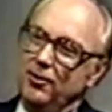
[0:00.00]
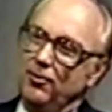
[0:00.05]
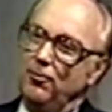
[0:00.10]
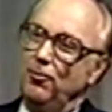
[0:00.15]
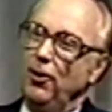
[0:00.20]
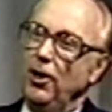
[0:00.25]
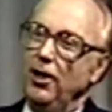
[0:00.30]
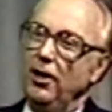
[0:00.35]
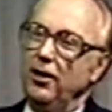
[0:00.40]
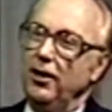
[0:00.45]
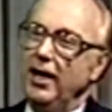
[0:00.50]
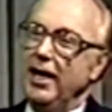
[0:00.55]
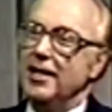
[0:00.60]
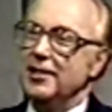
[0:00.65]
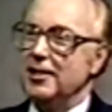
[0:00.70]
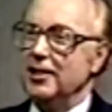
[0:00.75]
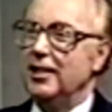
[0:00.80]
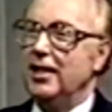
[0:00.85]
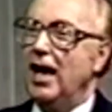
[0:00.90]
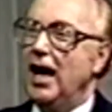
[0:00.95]
where
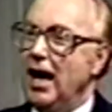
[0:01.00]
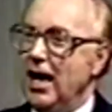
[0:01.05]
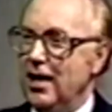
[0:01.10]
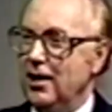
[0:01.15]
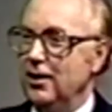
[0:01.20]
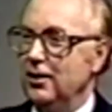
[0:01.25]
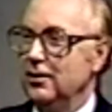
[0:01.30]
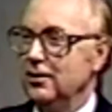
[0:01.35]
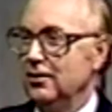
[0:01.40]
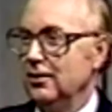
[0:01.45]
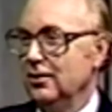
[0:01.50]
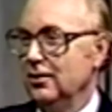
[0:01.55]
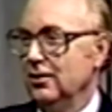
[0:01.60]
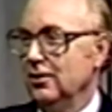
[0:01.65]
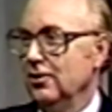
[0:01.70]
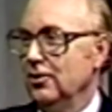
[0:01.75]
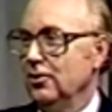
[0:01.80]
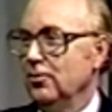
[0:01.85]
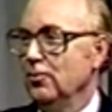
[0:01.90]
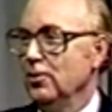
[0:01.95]
Hezekiah
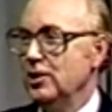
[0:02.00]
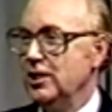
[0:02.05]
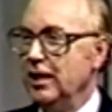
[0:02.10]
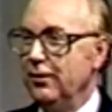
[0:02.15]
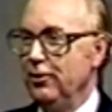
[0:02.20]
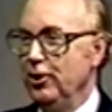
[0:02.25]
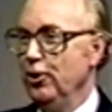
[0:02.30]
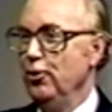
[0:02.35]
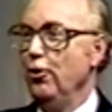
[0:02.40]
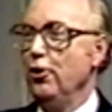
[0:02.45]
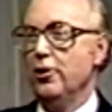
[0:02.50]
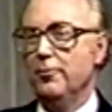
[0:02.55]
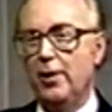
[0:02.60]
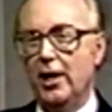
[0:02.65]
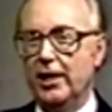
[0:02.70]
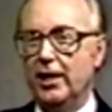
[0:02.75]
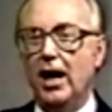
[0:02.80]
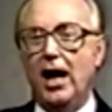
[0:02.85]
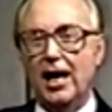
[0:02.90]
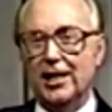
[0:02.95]
was given an order
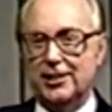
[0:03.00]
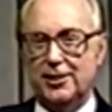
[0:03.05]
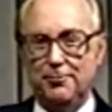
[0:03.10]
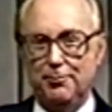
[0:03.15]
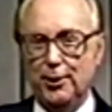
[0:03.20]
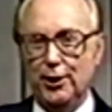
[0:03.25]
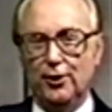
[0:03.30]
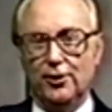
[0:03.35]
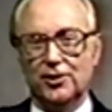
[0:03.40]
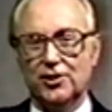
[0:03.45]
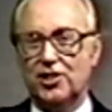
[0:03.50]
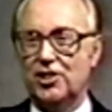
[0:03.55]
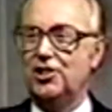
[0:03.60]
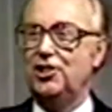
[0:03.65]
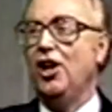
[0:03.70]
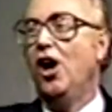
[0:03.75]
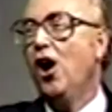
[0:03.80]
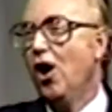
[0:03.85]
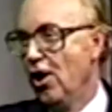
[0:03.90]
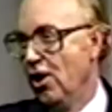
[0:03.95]
by God to build
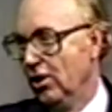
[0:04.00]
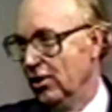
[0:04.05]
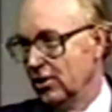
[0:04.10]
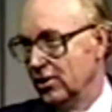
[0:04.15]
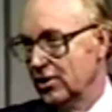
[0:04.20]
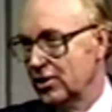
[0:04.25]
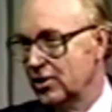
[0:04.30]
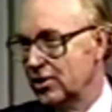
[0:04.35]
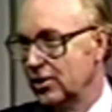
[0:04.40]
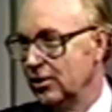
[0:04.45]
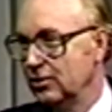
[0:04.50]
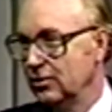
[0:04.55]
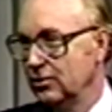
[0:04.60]
stalls.